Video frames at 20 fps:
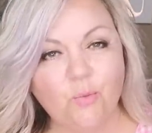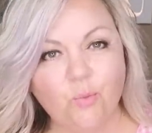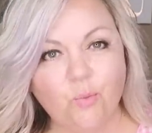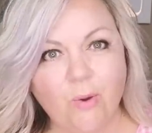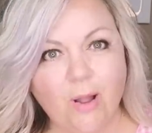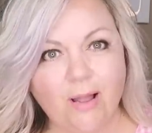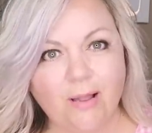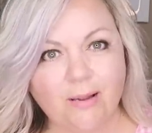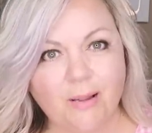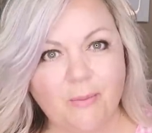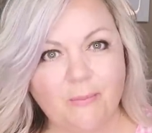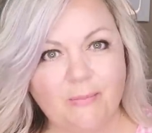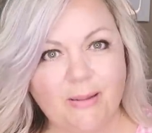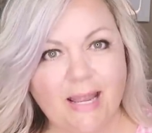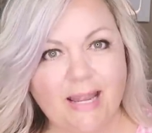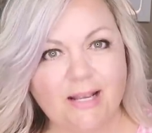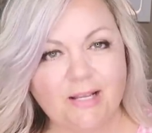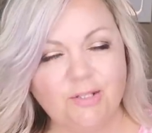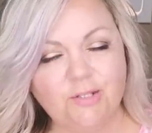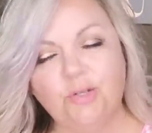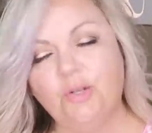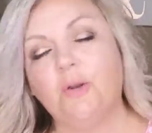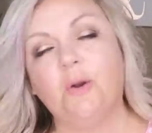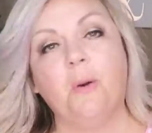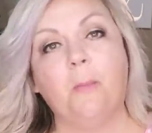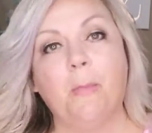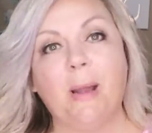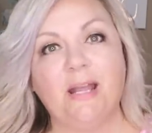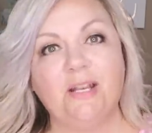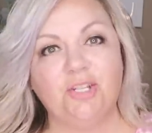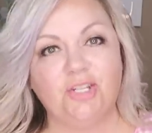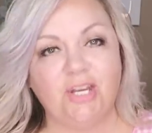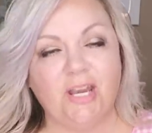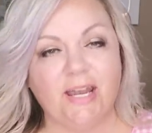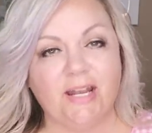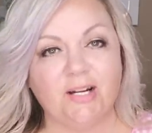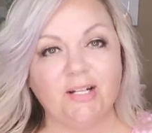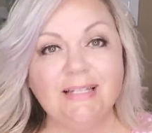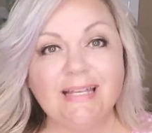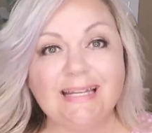welcome back to my
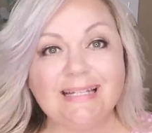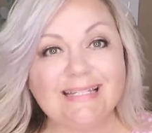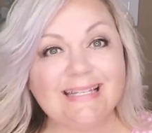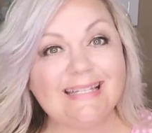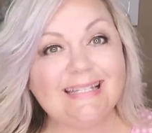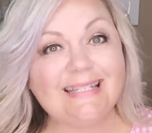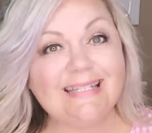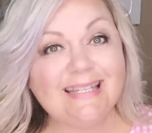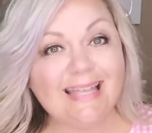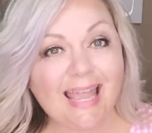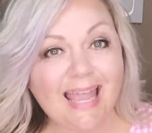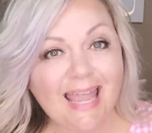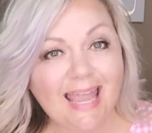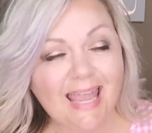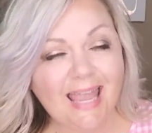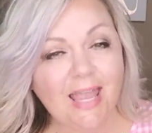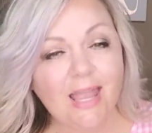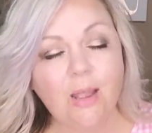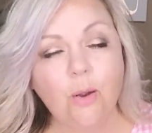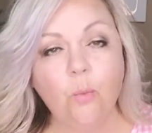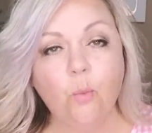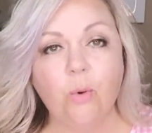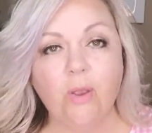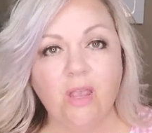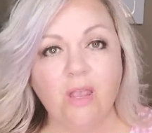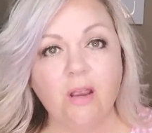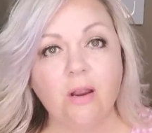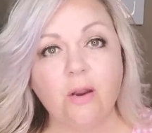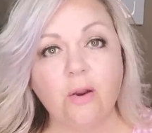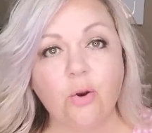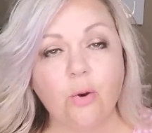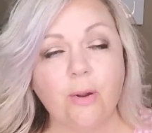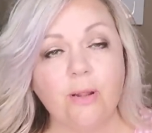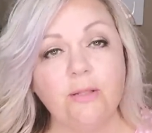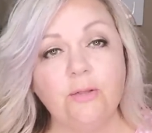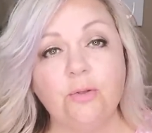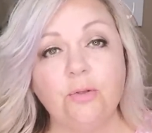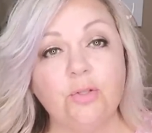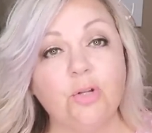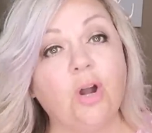channel, and today we are
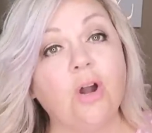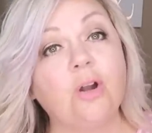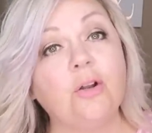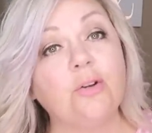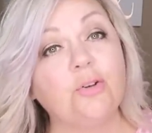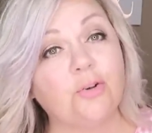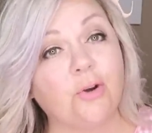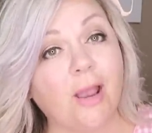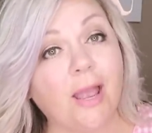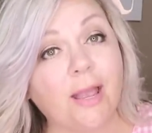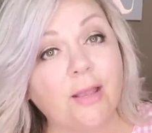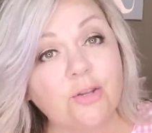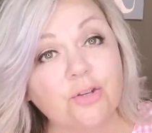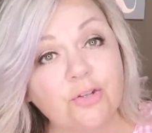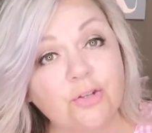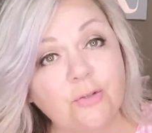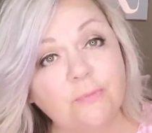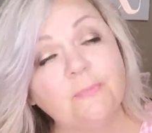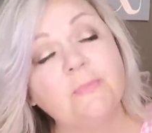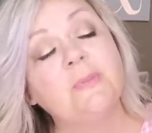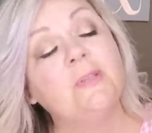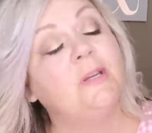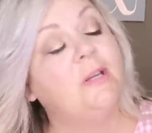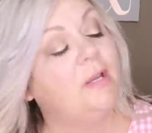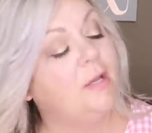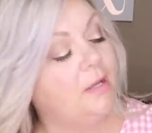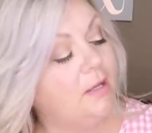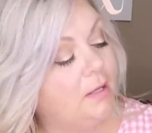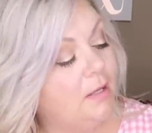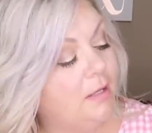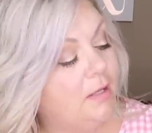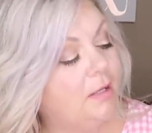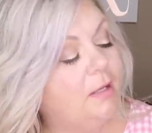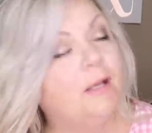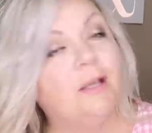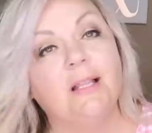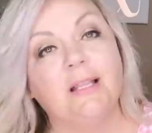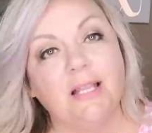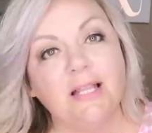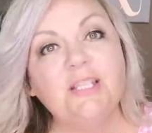going to talk trash.
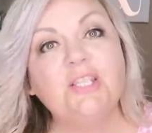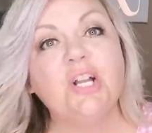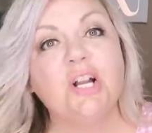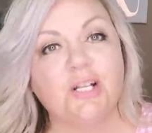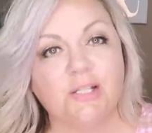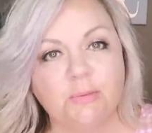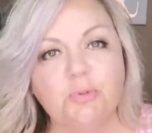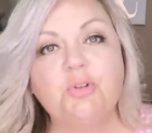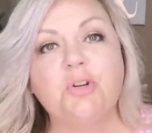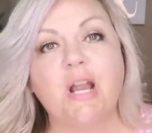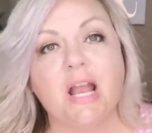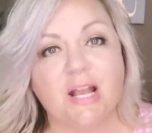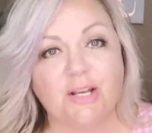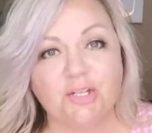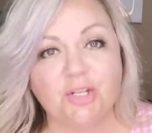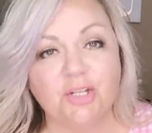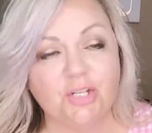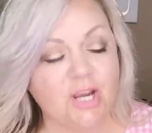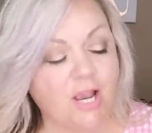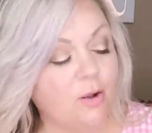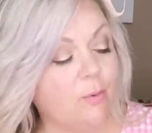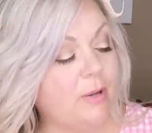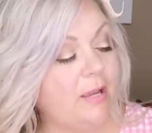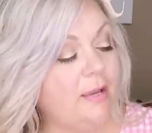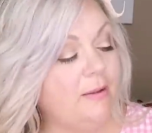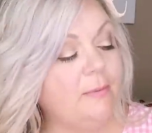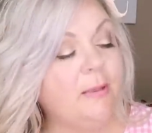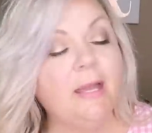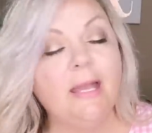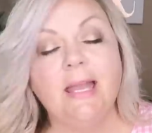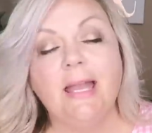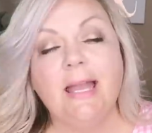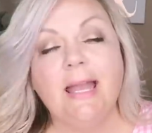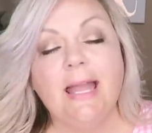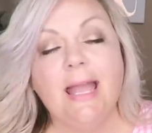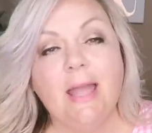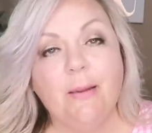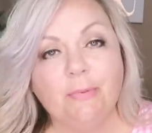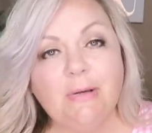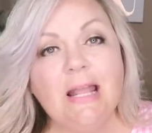Let's talk some trash, shall we?
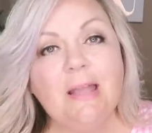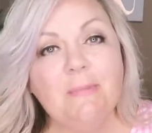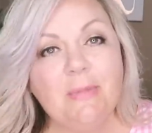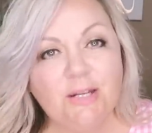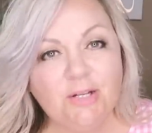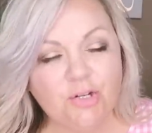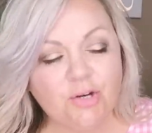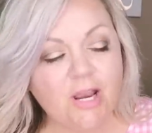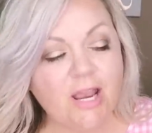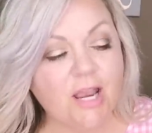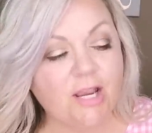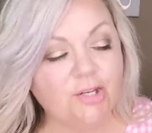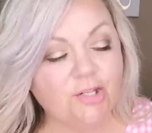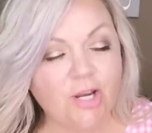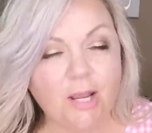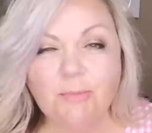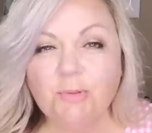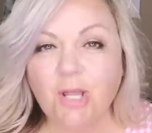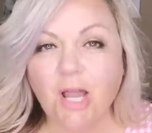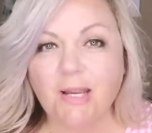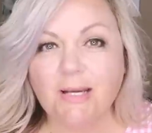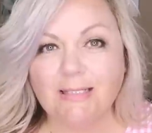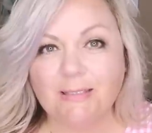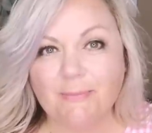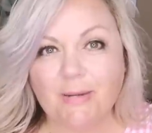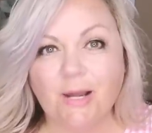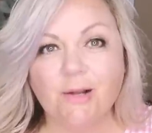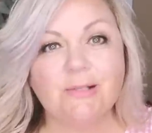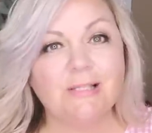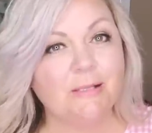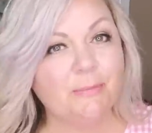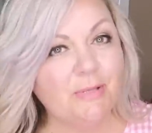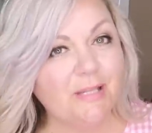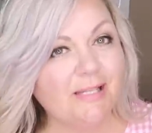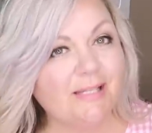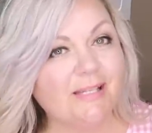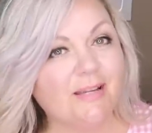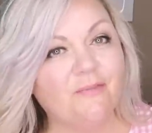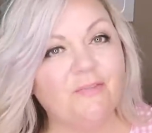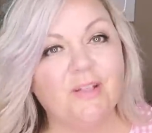And when I mean trash, I'm talking about some of
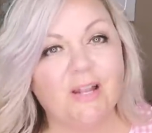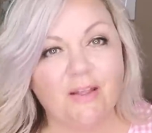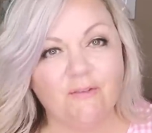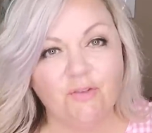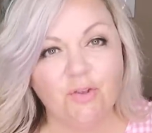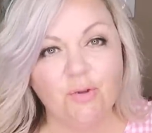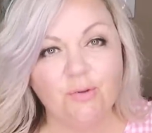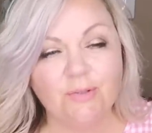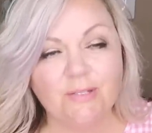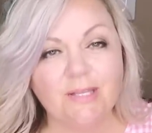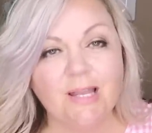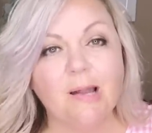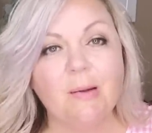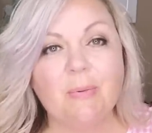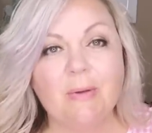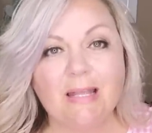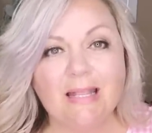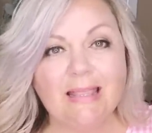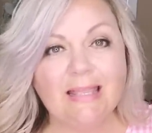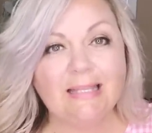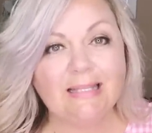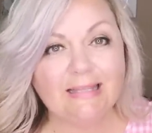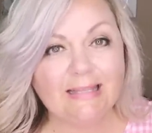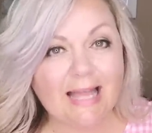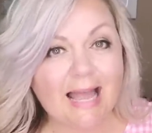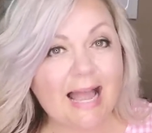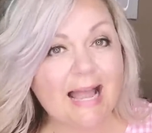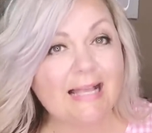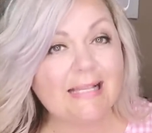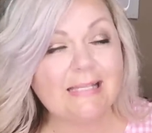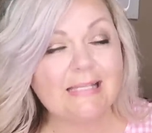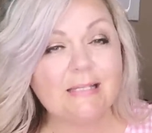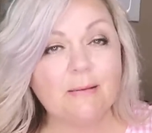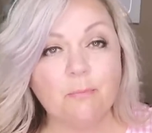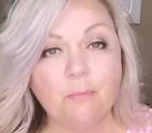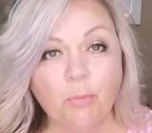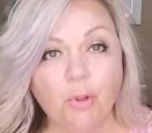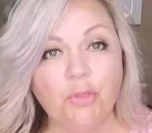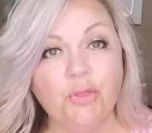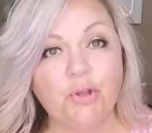the stuff that I've used up in the last
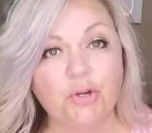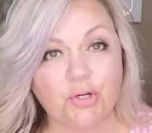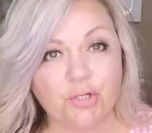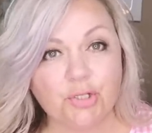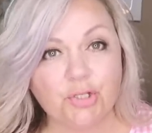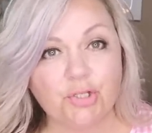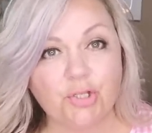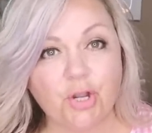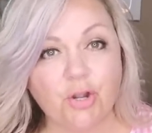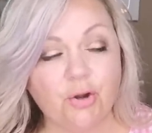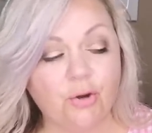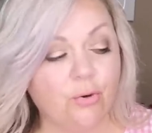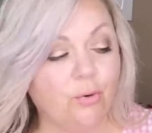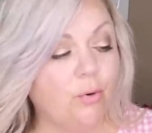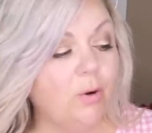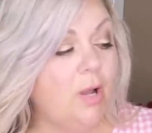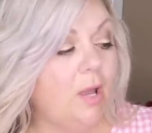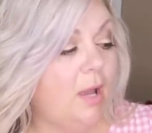month or so.